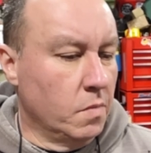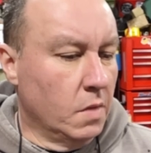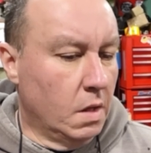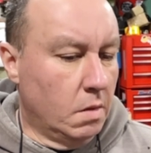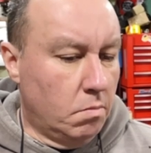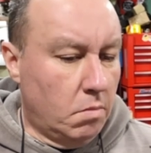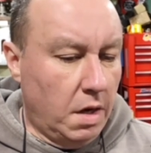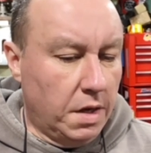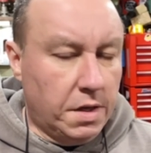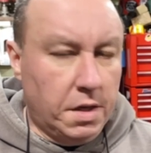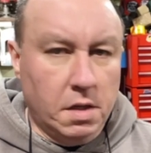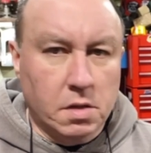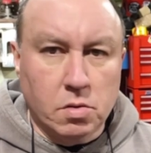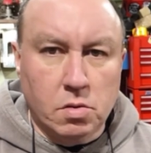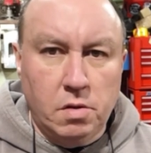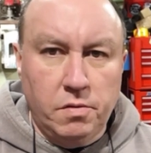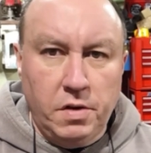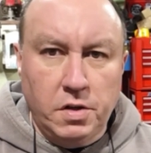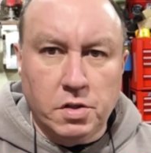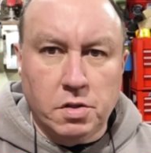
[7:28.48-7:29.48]
My kids
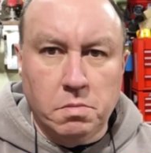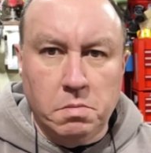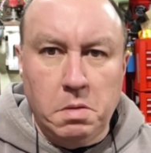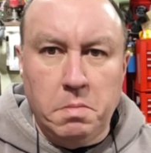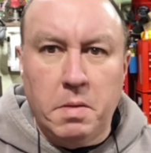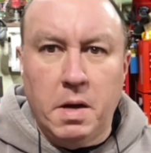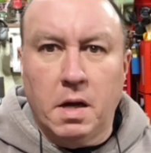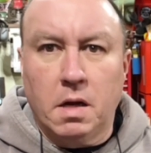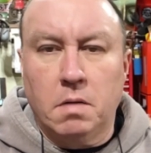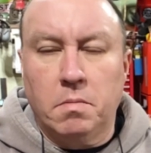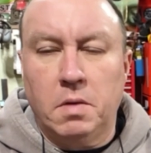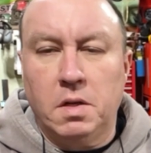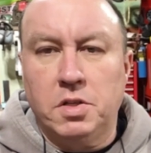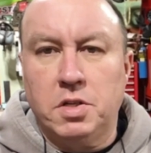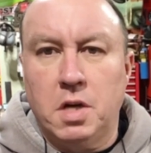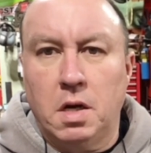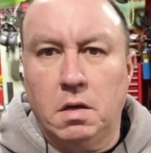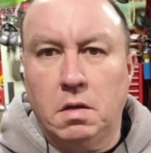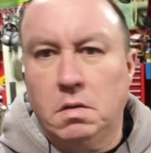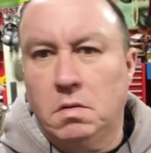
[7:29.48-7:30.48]
will eventually be back on my
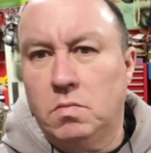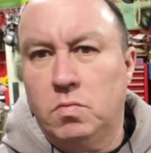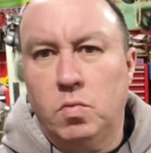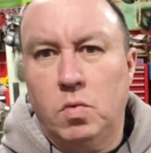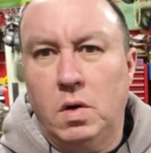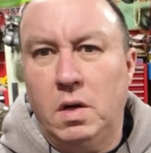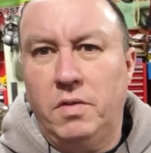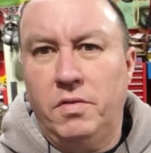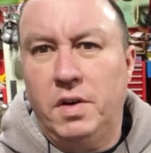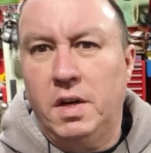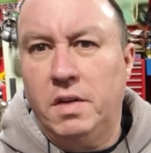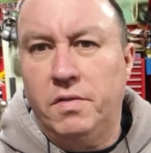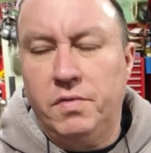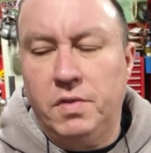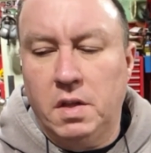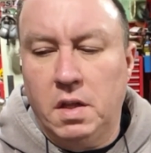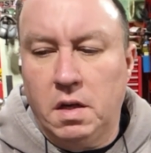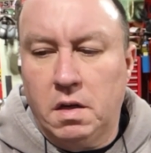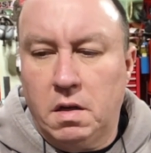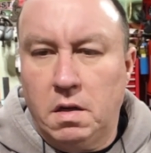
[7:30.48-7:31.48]
channel whenever they
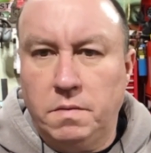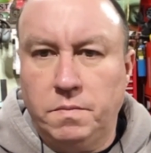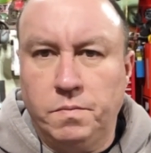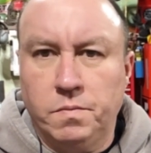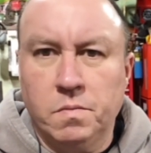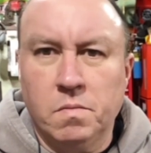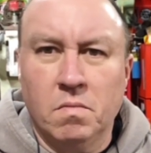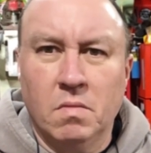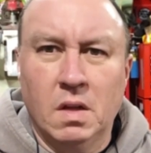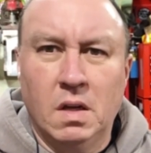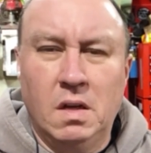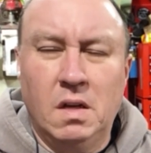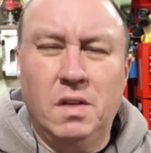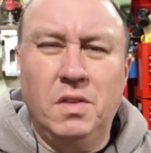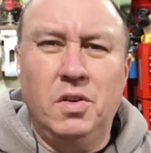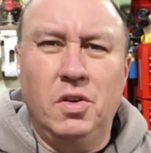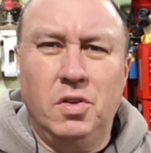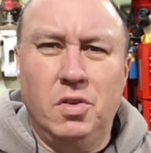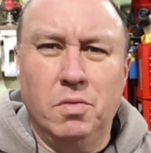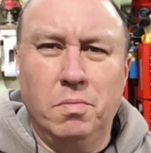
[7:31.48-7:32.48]
feel like it.
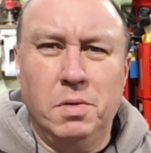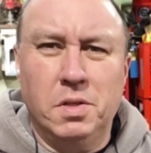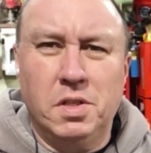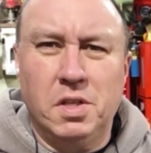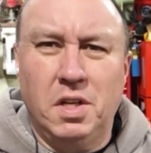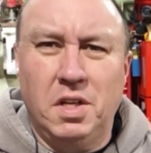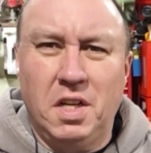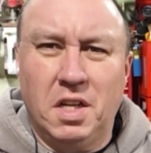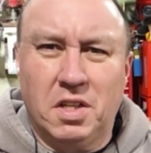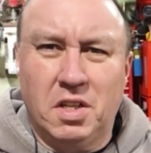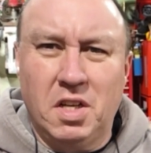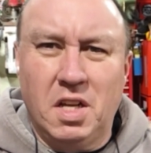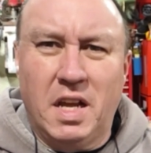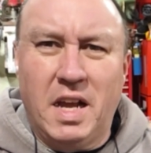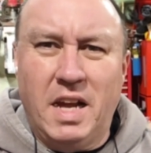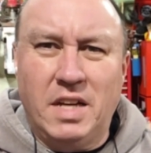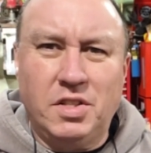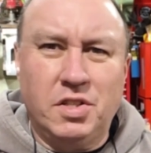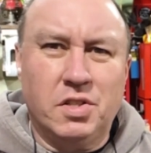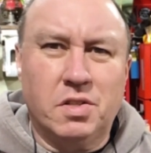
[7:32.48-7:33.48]
They're too busy addicted to
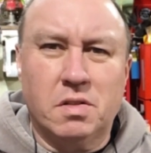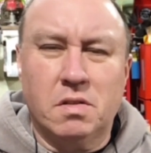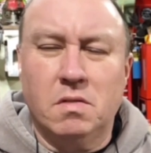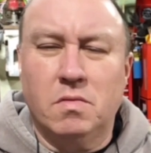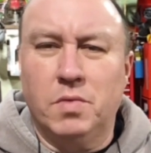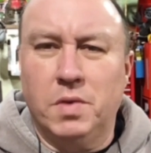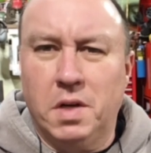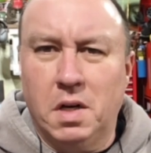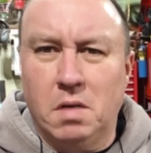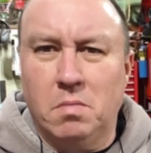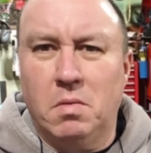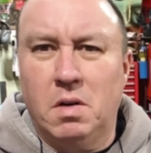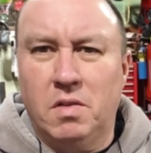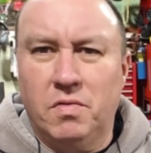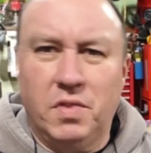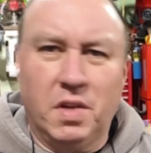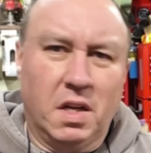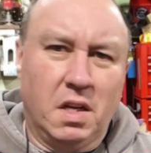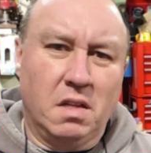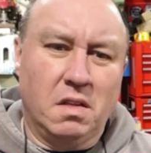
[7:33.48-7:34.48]
gadgets. We cut them off
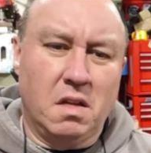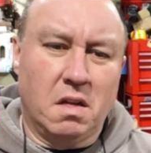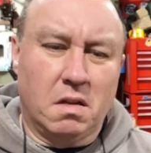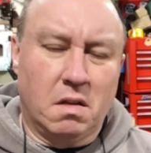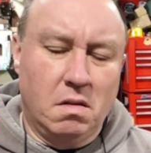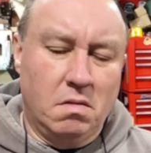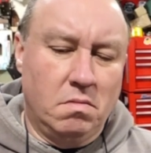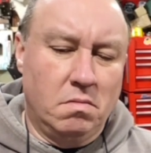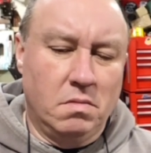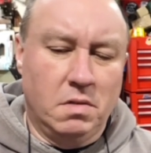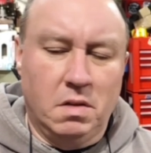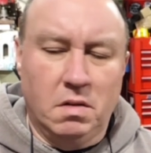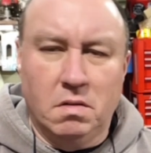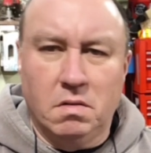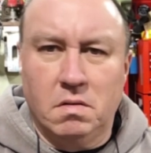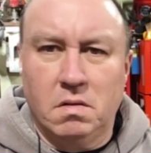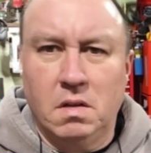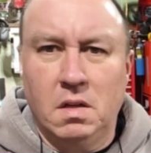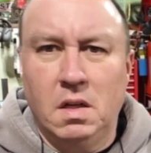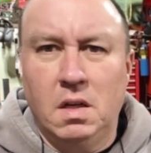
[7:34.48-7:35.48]
to get addicted, you know.
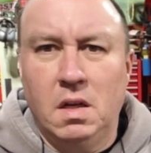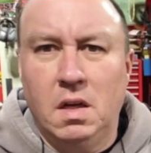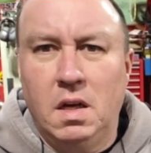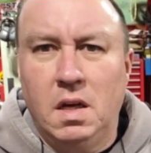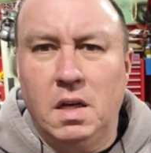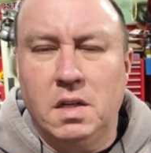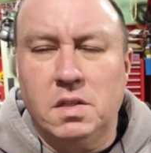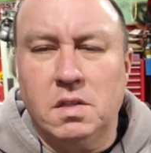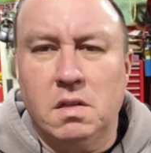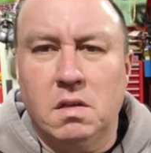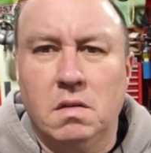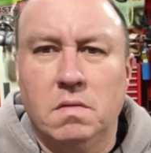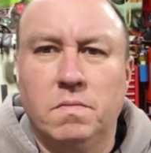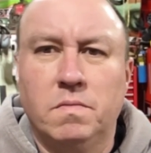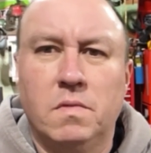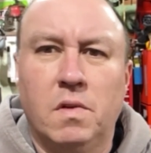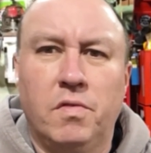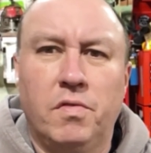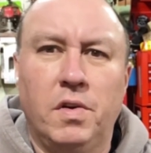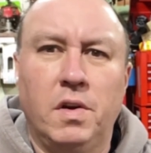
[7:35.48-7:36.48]
It's a
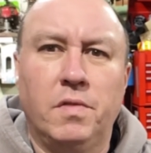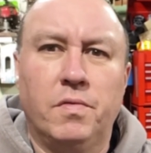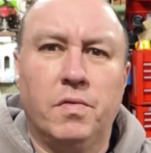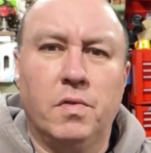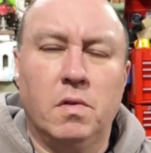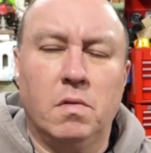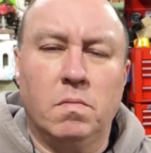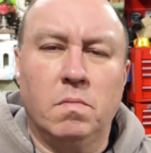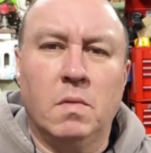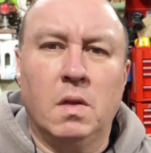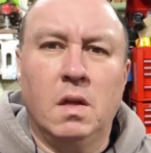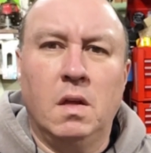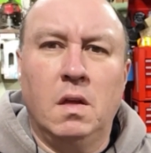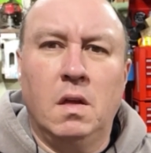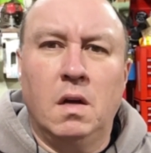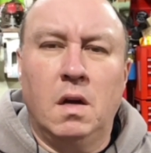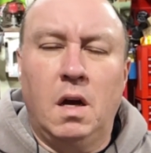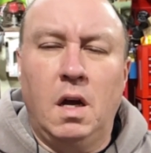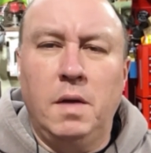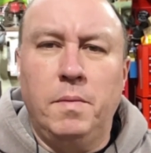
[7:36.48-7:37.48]
fight for
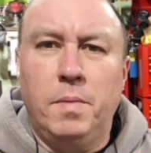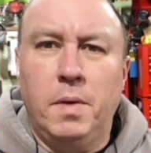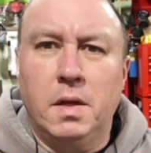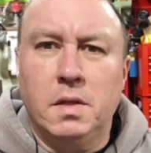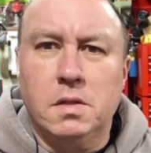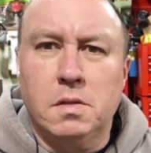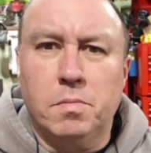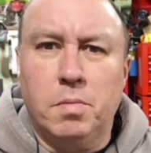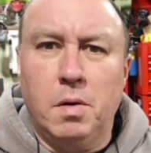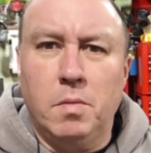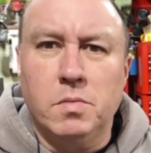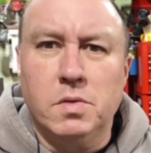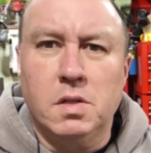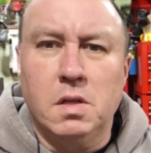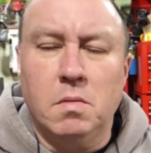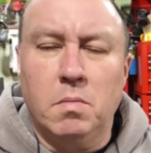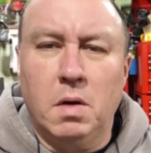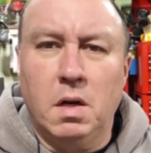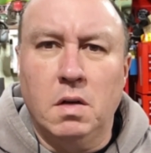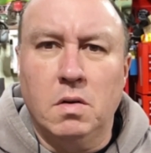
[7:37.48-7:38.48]
iPad supremacy
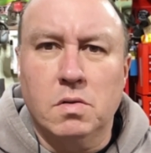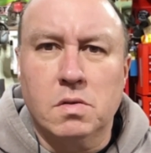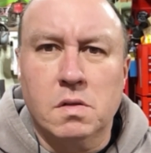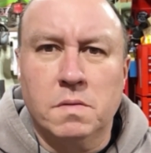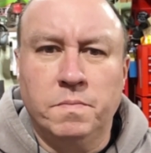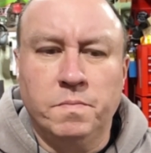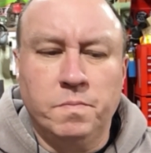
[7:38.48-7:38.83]
at my house.